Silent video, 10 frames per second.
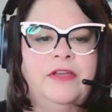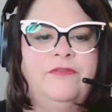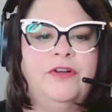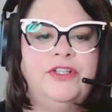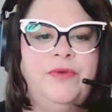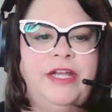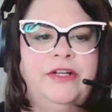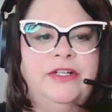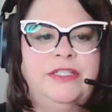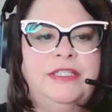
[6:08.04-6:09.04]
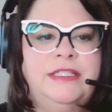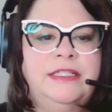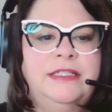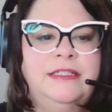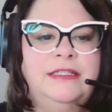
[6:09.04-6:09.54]
fur trader's
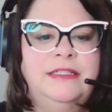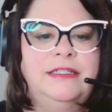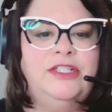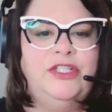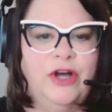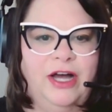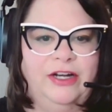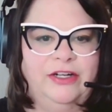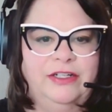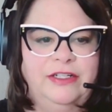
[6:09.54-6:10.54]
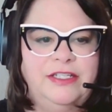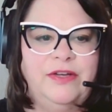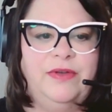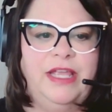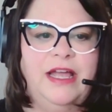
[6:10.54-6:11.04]
daughter.
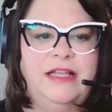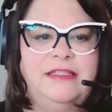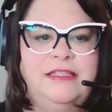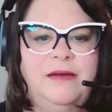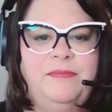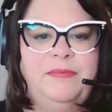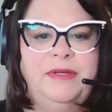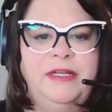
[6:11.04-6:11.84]
So he ends up